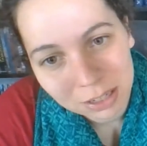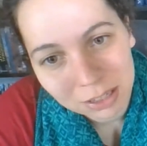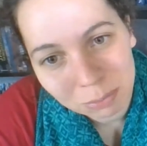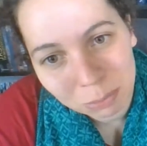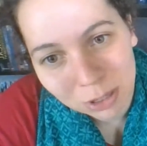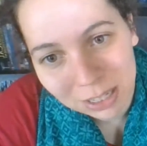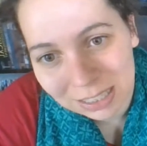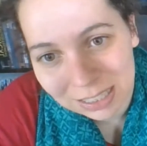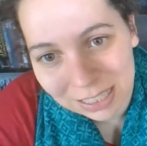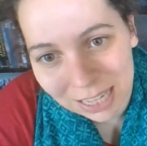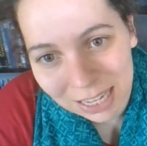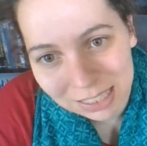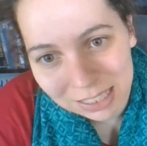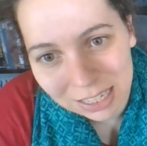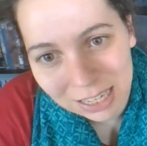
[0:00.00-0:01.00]
The book is
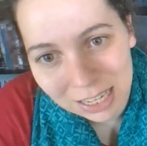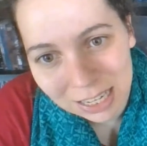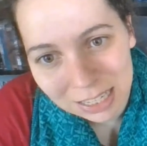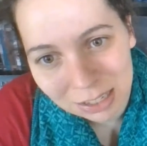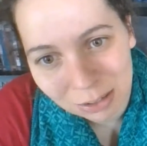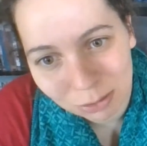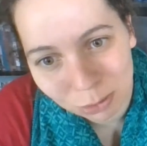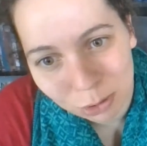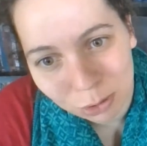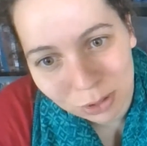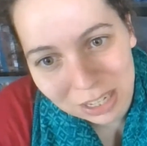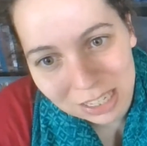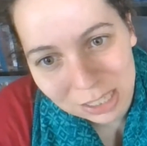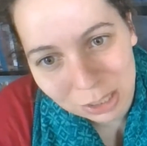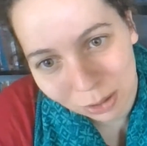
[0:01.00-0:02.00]
set in the
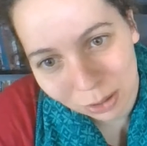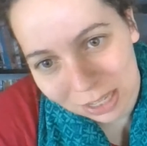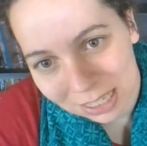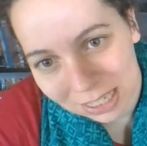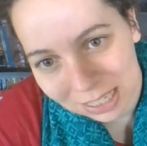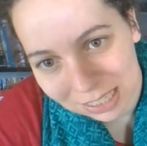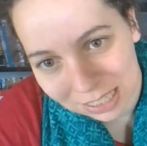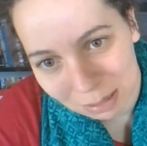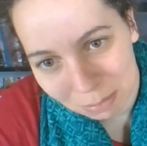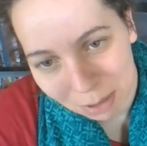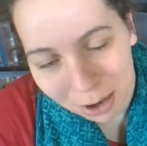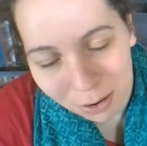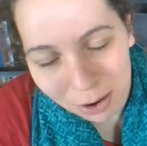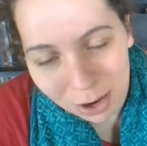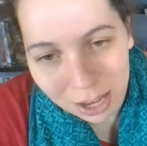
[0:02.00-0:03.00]
Roaring Twenties in
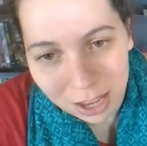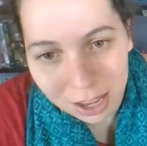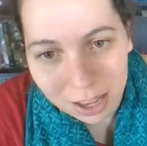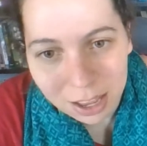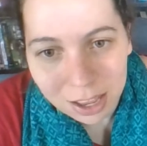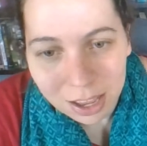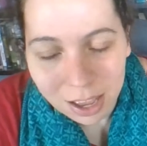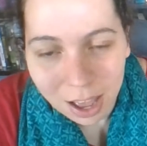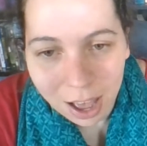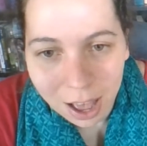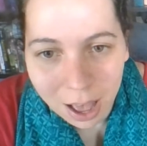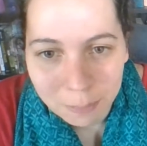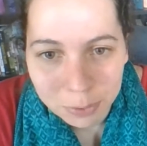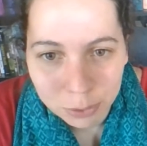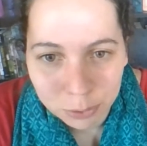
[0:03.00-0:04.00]
America.
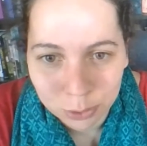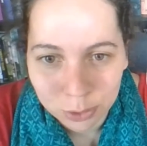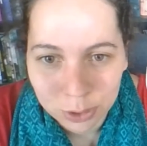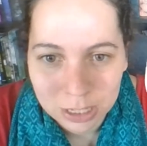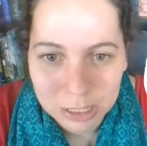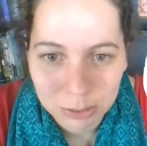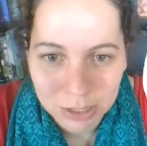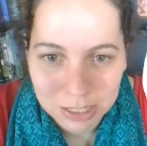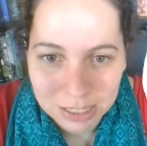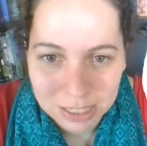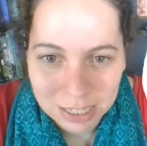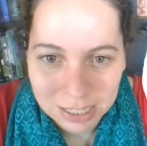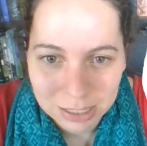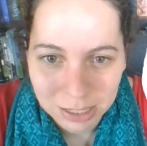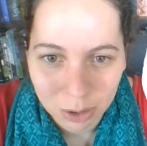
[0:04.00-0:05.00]
The Roaring
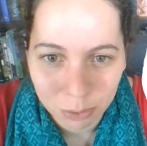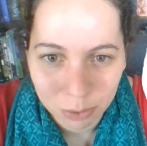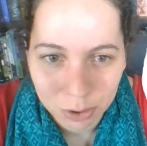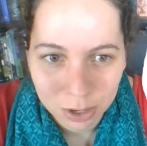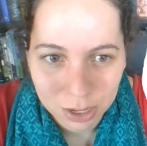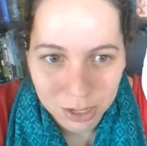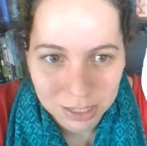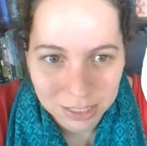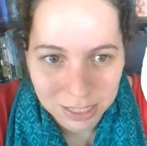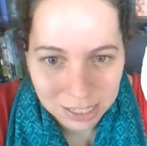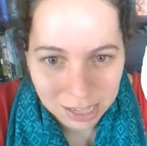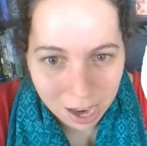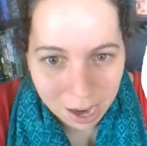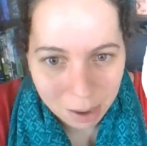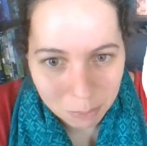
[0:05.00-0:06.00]
Twenties was
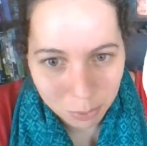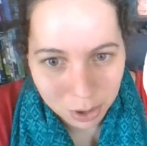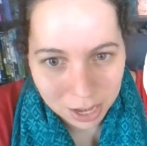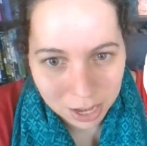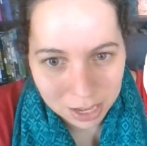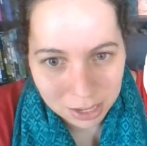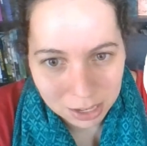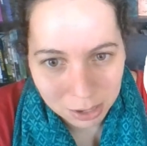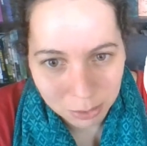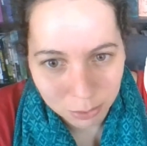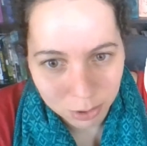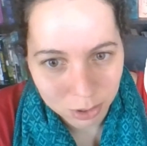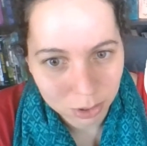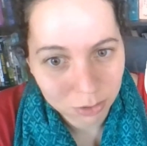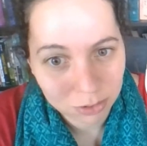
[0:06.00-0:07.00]
a time when there
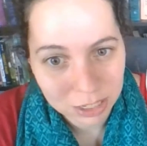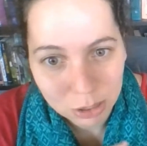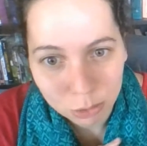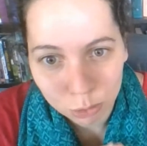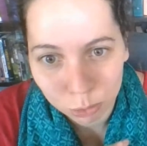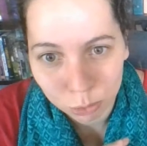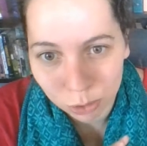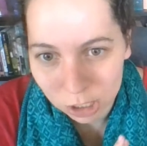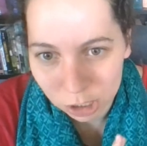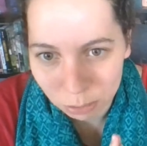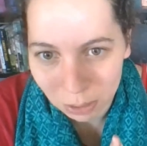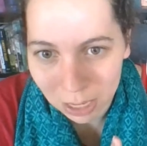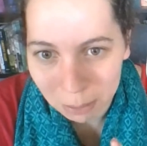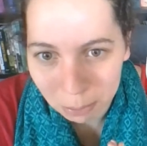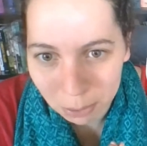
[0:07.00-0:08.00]
were a lot of new rich
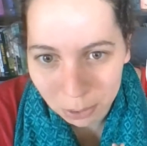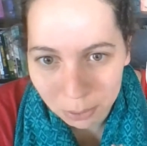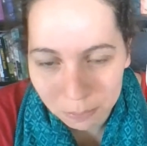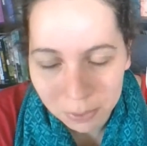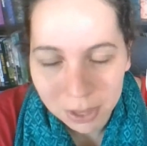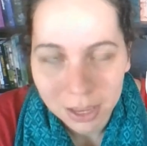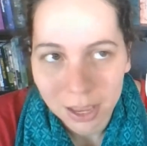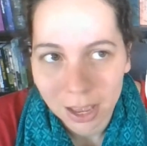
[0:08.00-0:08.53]
people.